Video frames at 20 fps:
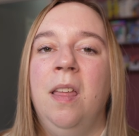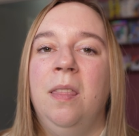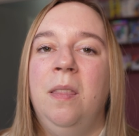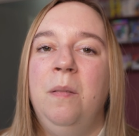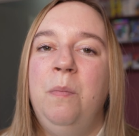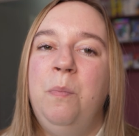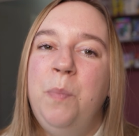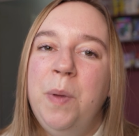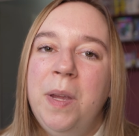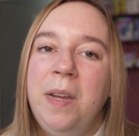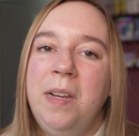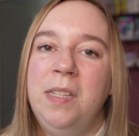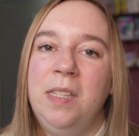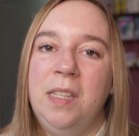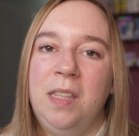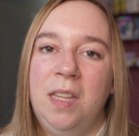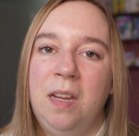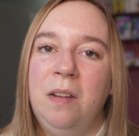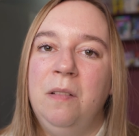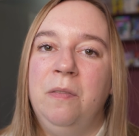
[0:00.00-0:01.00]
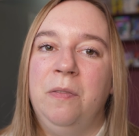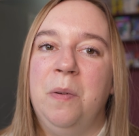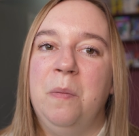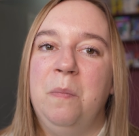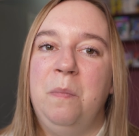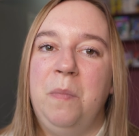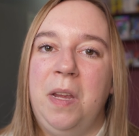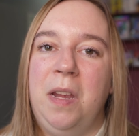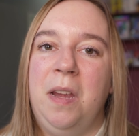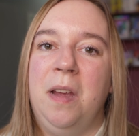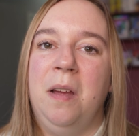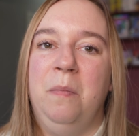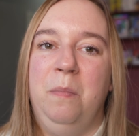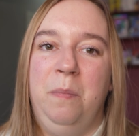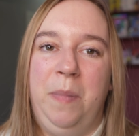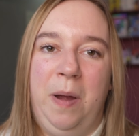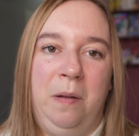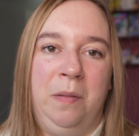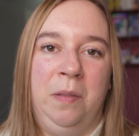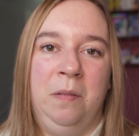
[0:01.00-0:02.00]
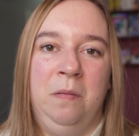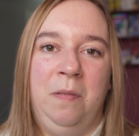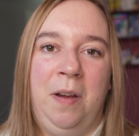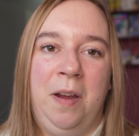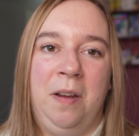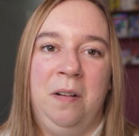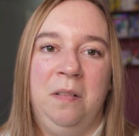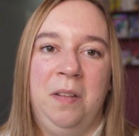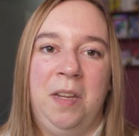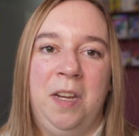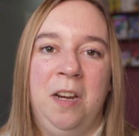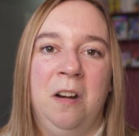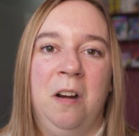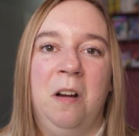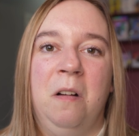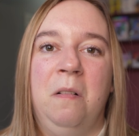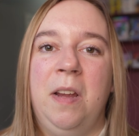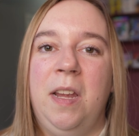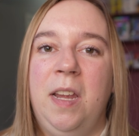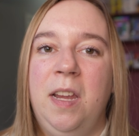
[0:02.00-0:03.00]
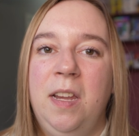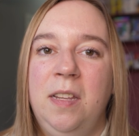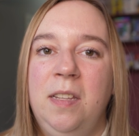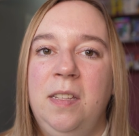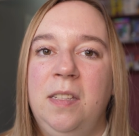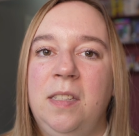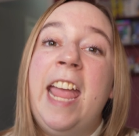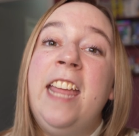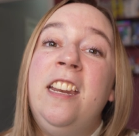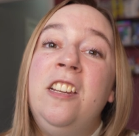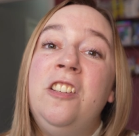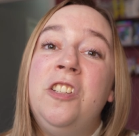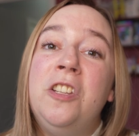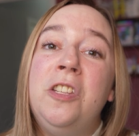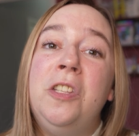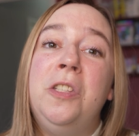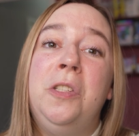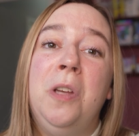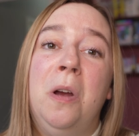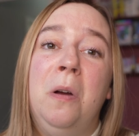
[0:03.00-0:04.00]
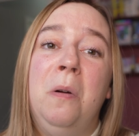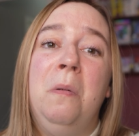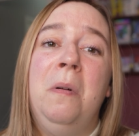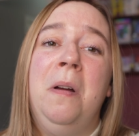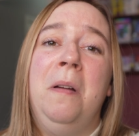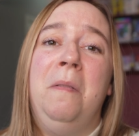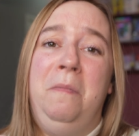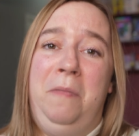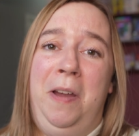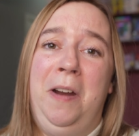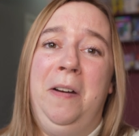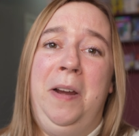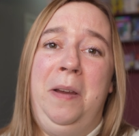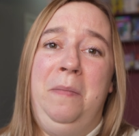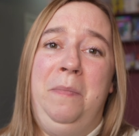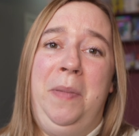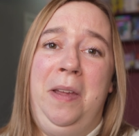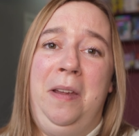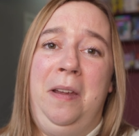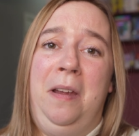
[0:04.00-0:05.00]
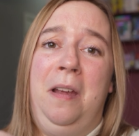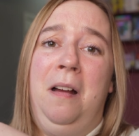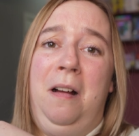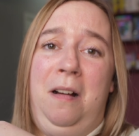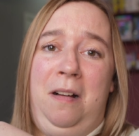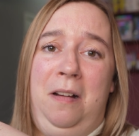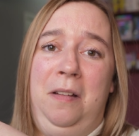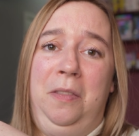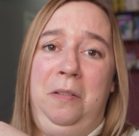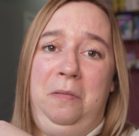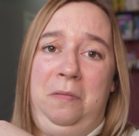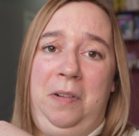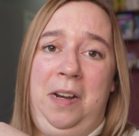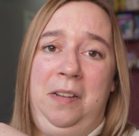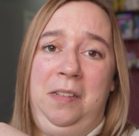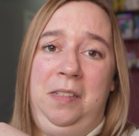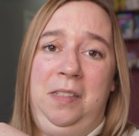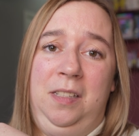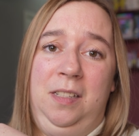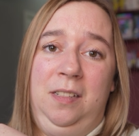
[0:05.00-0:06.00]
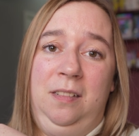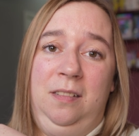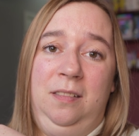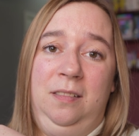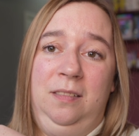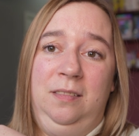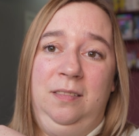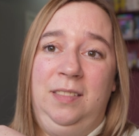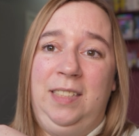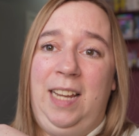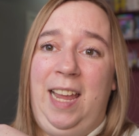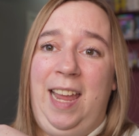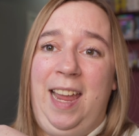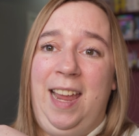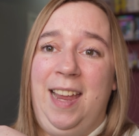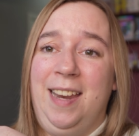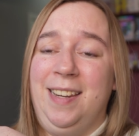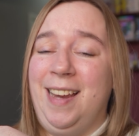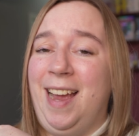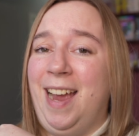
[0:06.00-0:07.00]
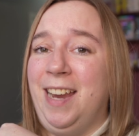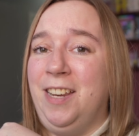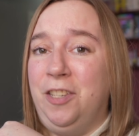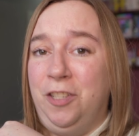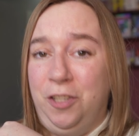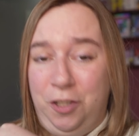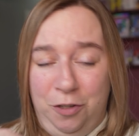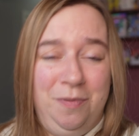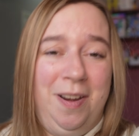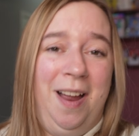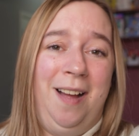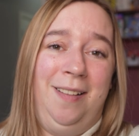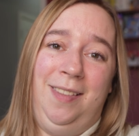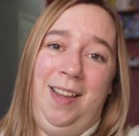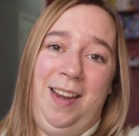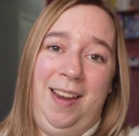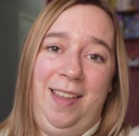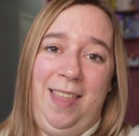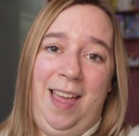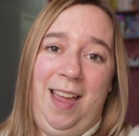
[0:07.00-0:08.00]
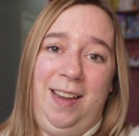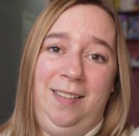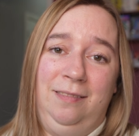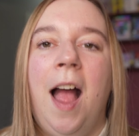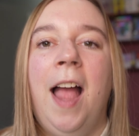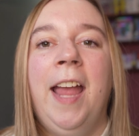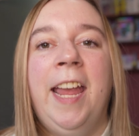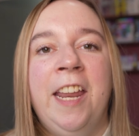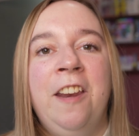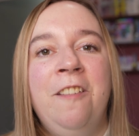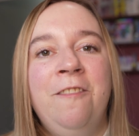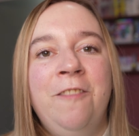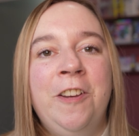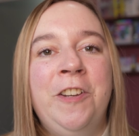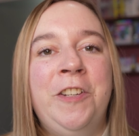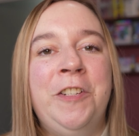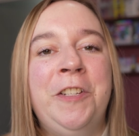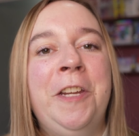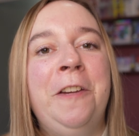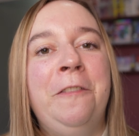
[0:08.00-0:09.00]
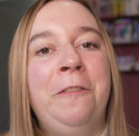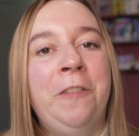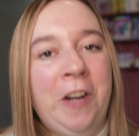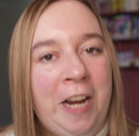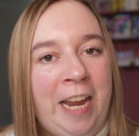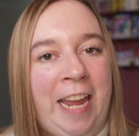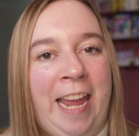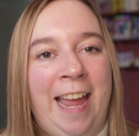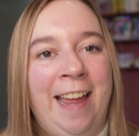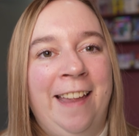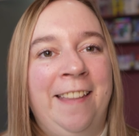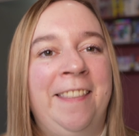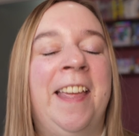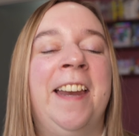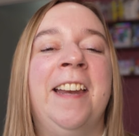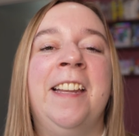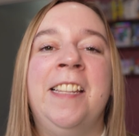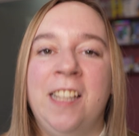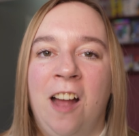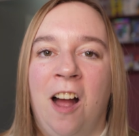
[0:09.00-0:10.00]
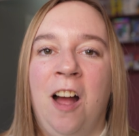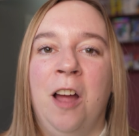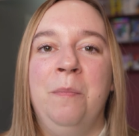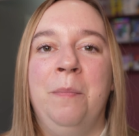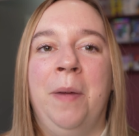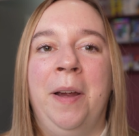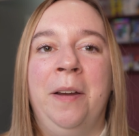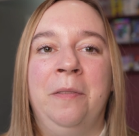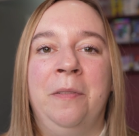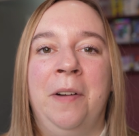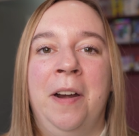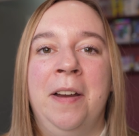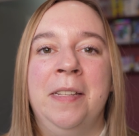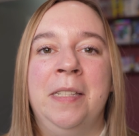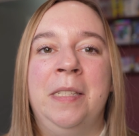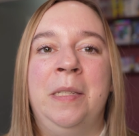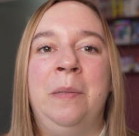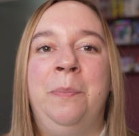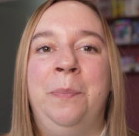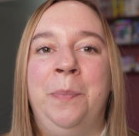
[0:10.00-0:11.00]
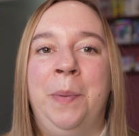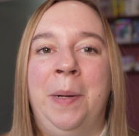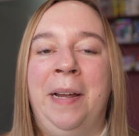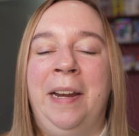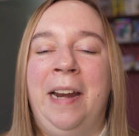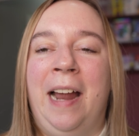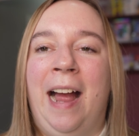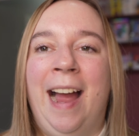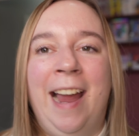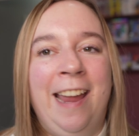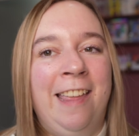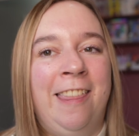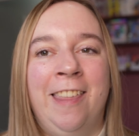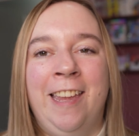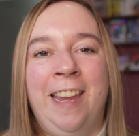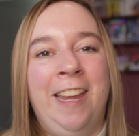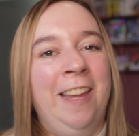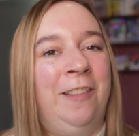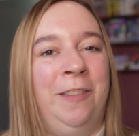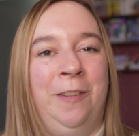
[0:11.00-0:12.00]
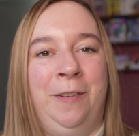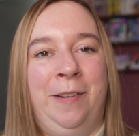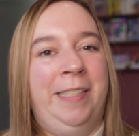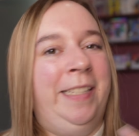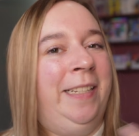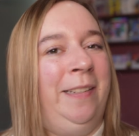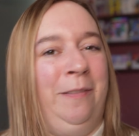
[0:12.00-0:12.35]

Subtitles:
the biggest thing for me about the Vital Hero is it is just so very big on the wrist. And I do not like that. I can eventually forget that it's on my wrist, but I think it looks